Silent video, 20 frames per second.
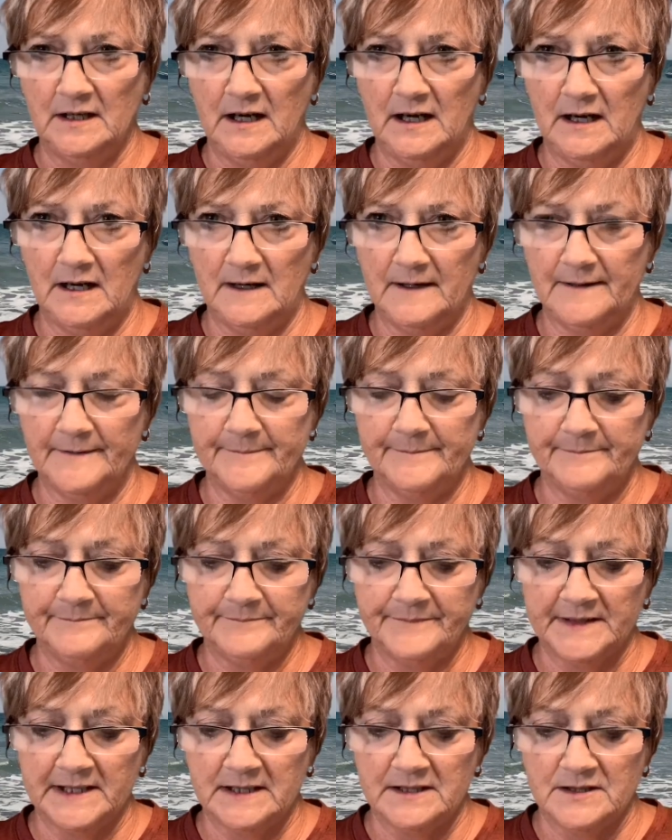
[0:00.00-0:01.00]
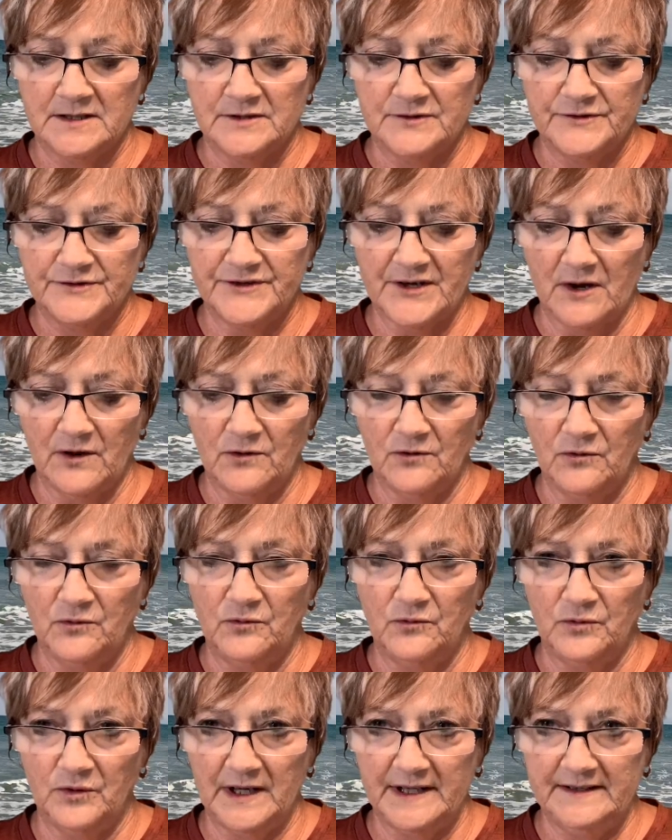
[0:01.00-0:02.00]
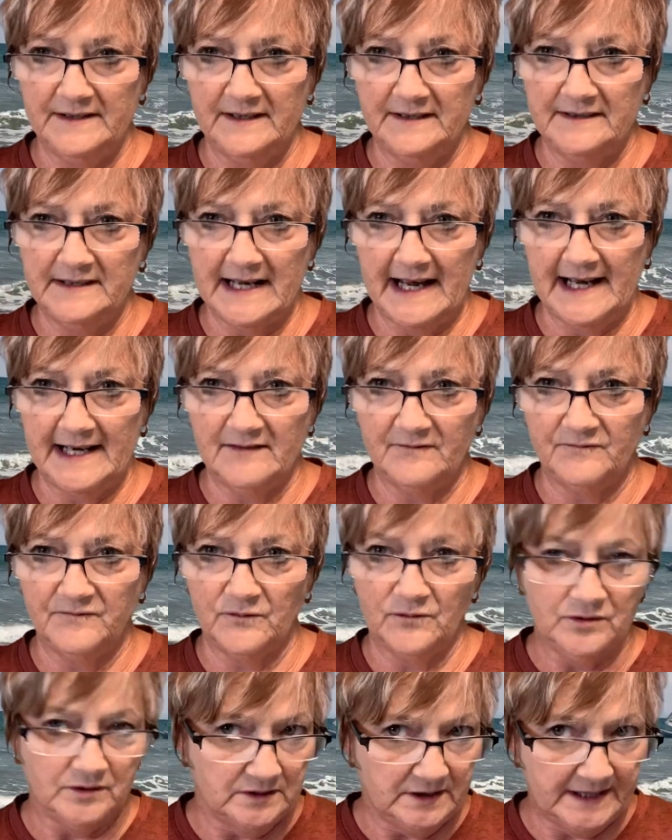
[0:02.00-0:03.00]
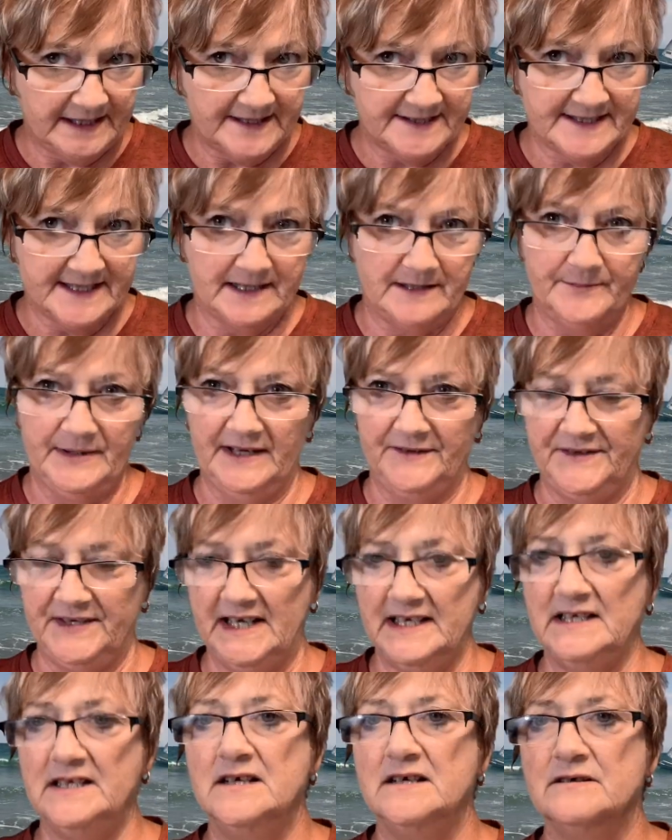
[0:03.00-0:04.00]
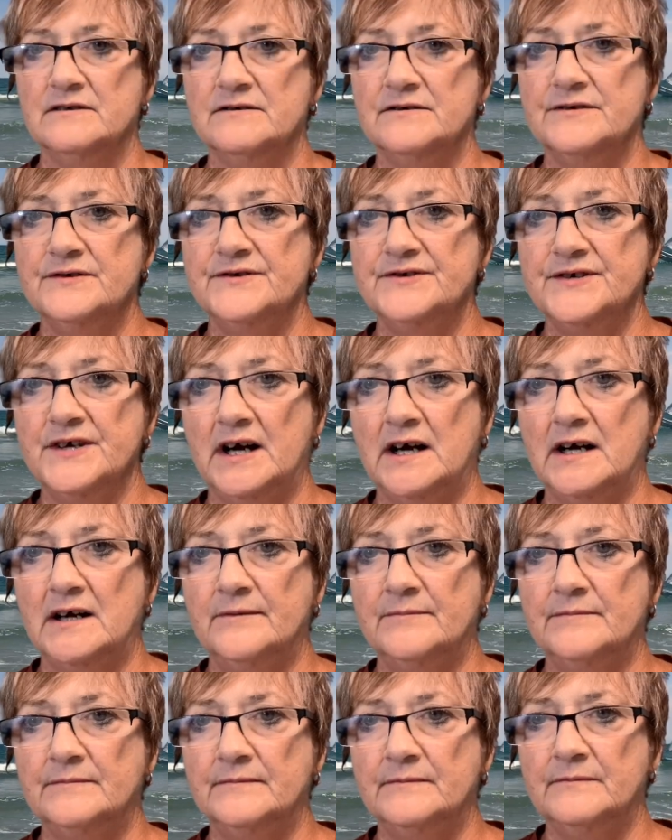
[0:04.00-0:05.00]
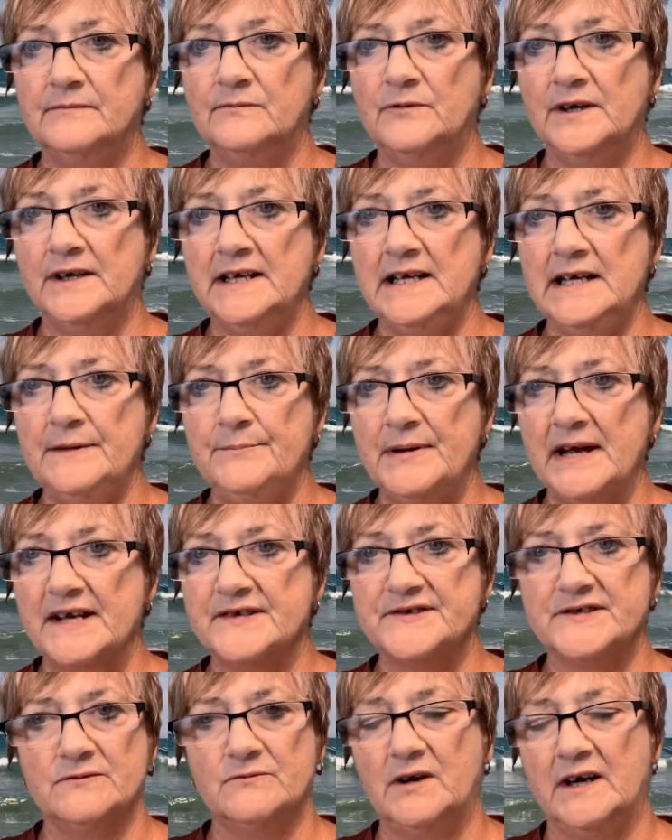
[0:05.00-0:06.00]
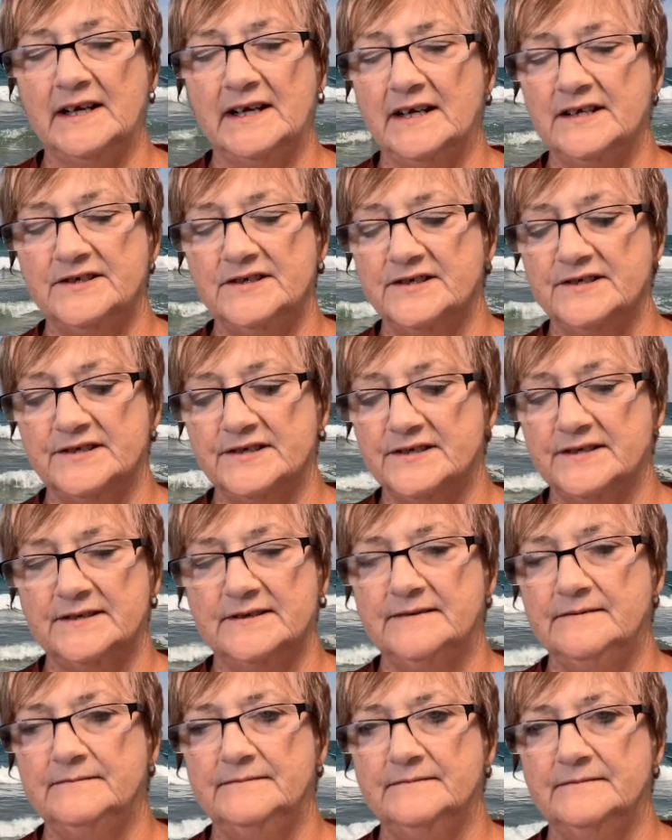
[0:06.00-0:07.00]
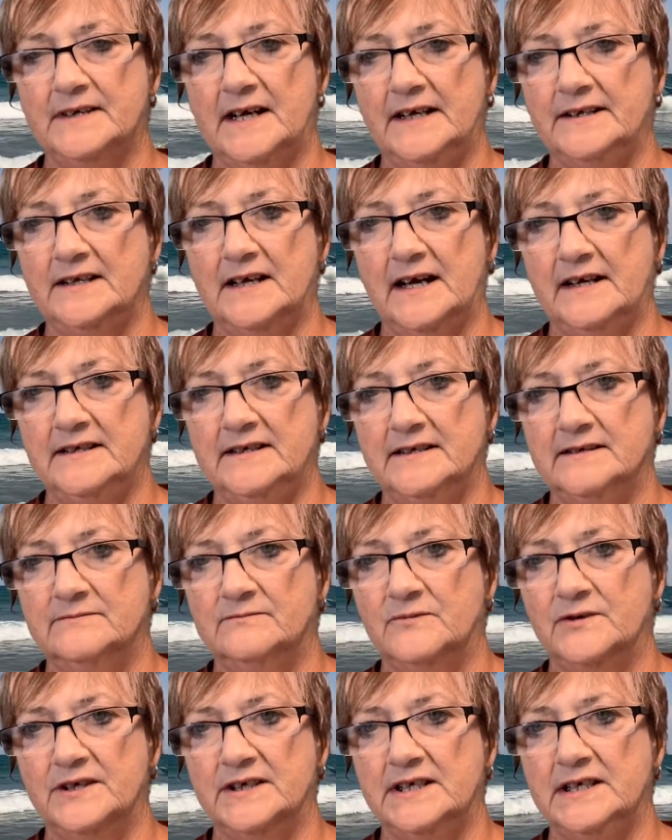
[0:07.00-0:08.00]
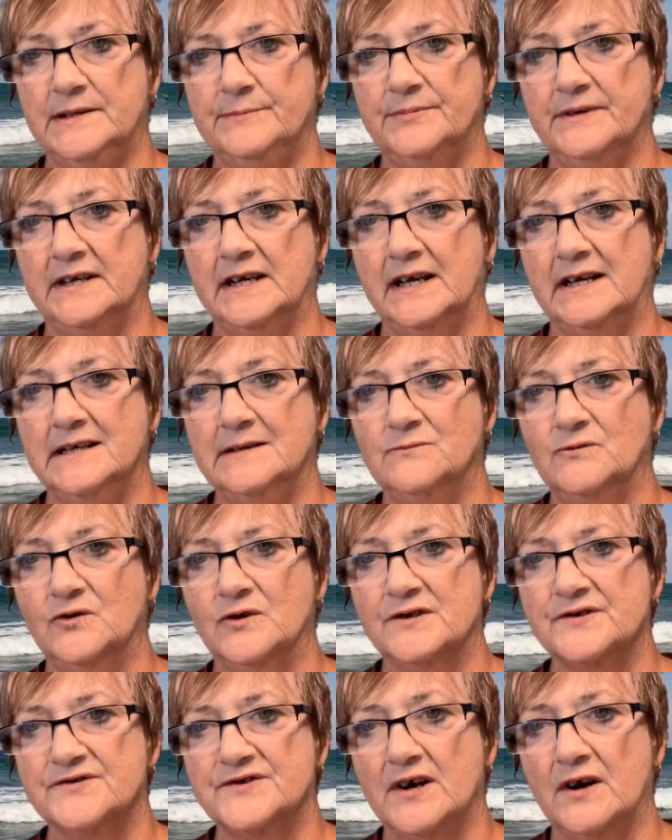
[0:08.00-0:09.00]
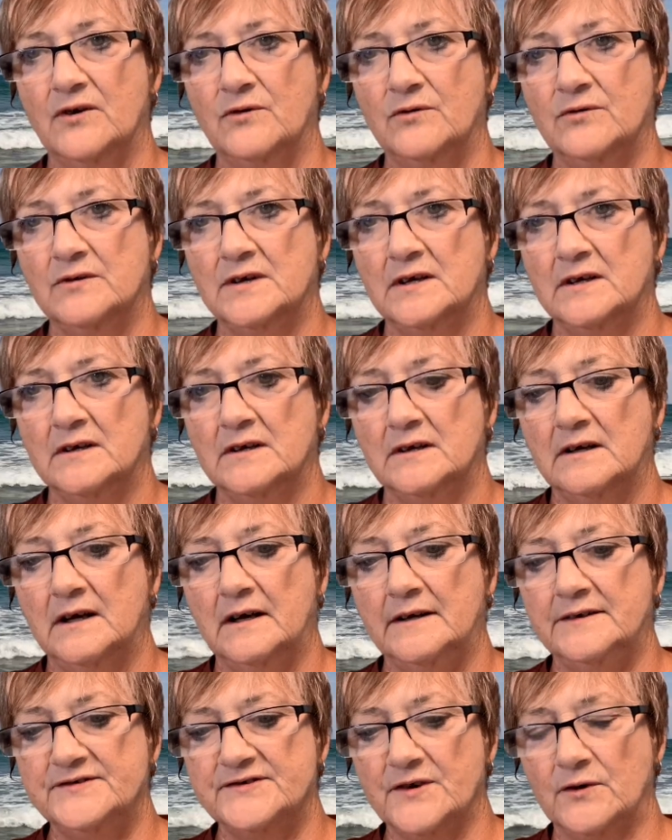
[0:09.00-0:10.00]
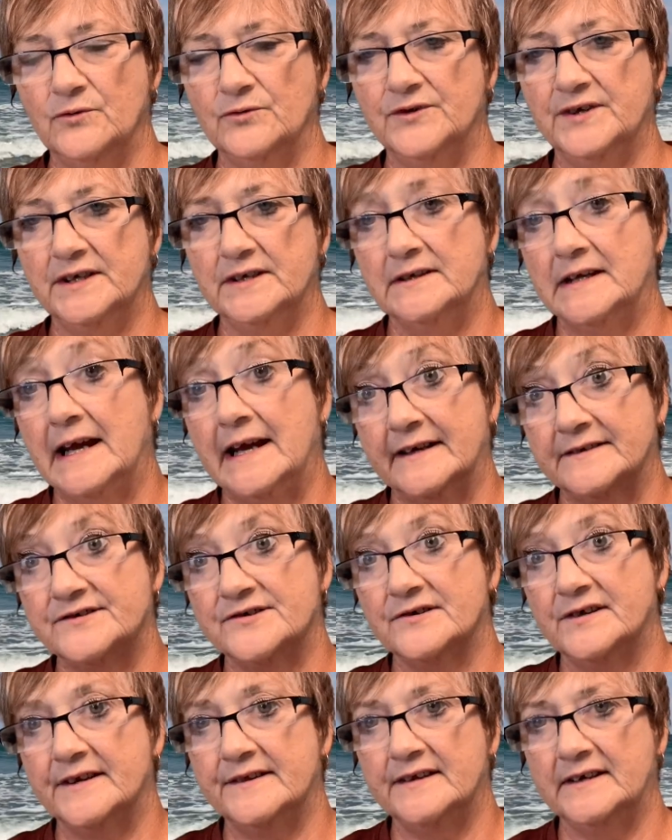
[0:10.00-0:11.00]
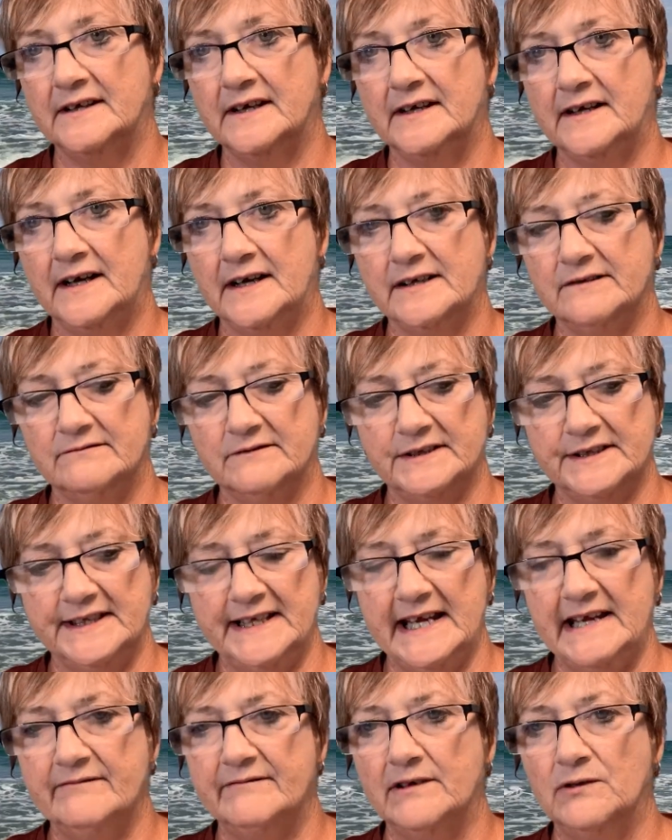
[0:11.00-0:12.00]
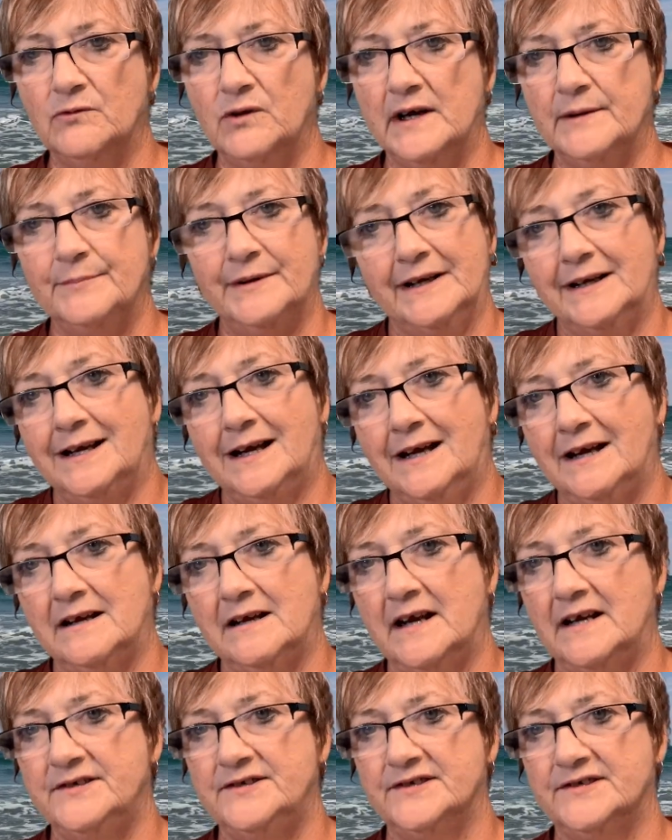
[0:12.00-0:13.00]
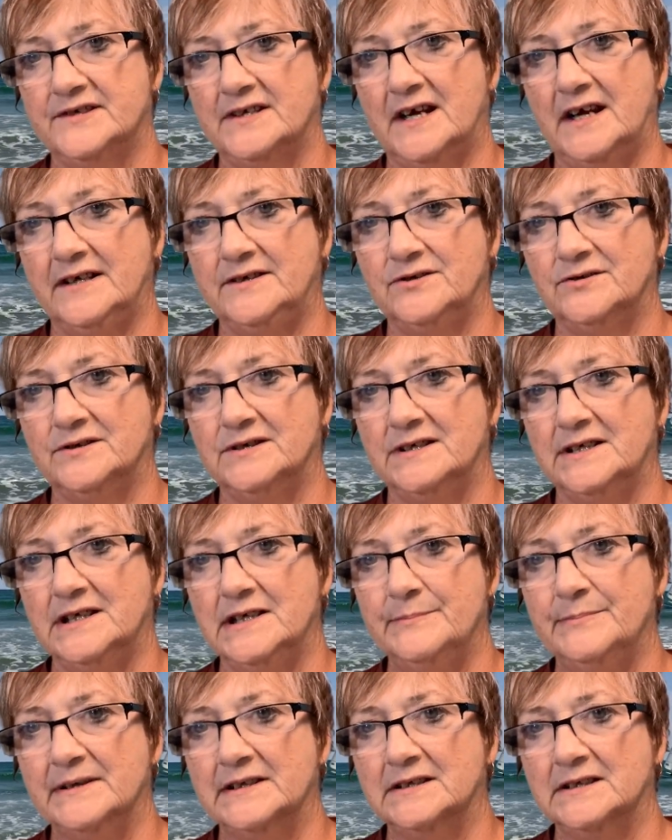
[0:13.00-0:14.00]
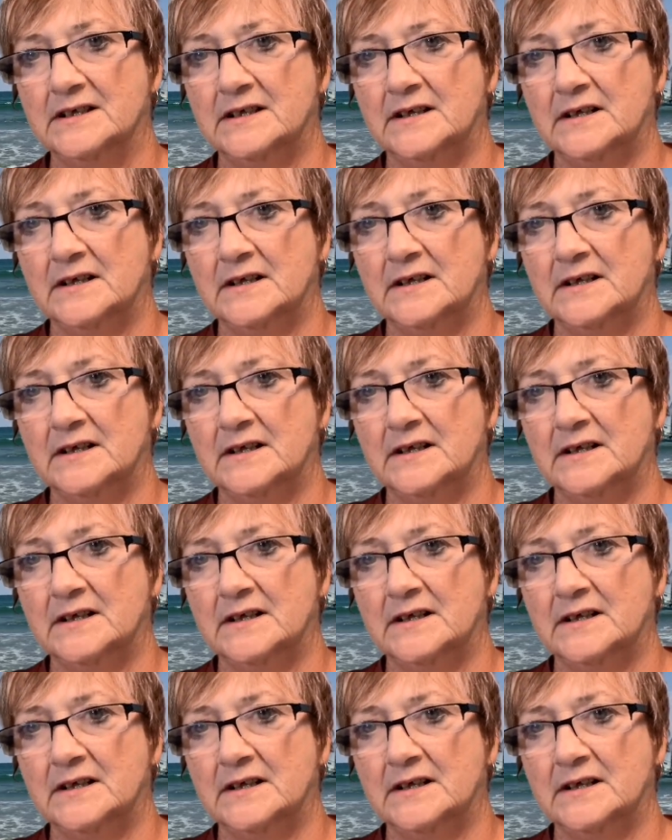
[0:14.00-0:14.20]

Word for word: Um, so I did that for, like I said, about 10 years. Um, when he passed away, I just, I, I didn't want to keep it anymore. So I sold it. Actually, I think I kind of really gave it away, but I, I just, I couldn't keep it.